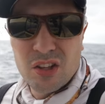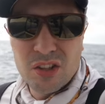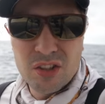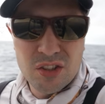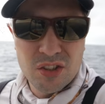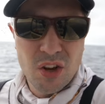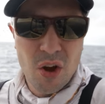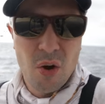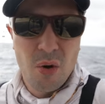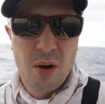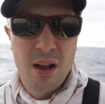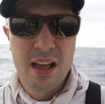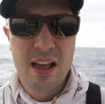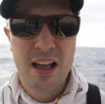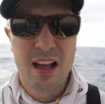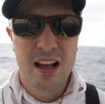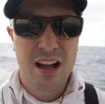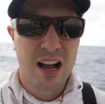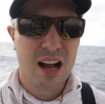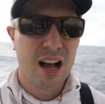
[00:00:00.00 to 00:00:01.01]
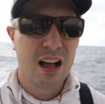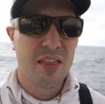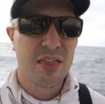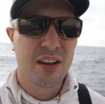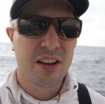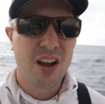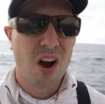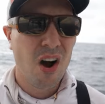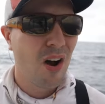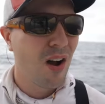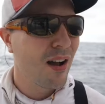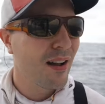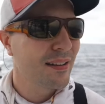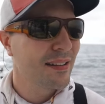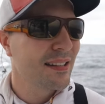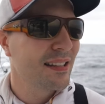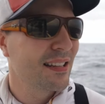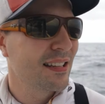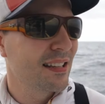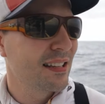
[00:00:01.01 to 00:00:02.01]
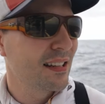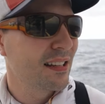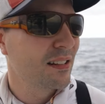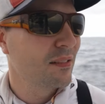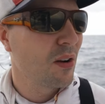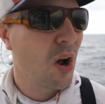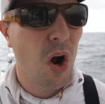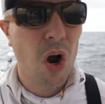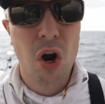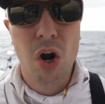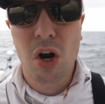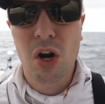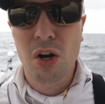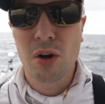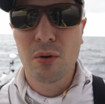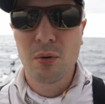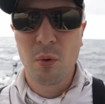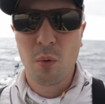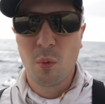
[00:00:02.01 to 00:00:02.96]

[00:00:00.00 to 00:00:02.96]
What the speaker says: So the cons are,